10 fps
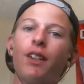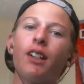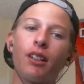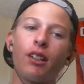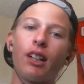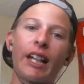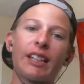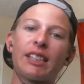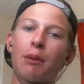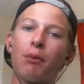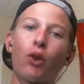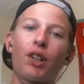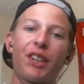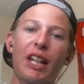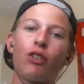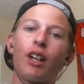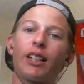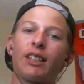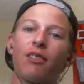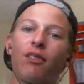Uh, like I said before, thank you
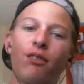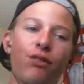guys again